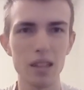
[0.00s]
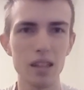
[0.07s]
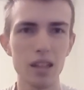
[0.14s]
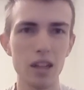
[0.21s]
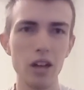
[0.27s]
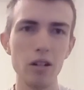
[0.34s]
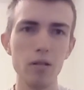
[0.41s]

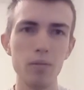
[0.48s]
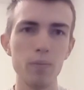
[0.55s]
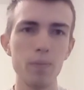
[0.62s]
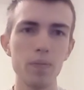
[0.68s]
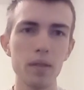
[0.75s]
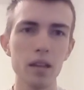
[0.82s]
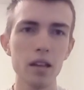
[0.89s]
you know,
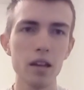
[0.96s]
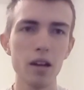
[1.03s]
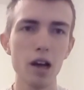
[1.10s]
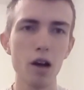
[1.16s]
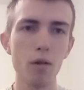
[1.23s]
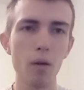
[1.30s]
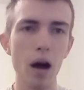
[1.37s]

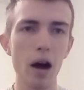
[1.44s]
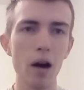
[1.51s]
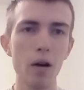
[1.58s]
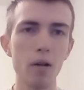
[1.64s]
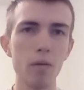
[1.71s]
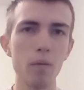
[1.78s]
wow,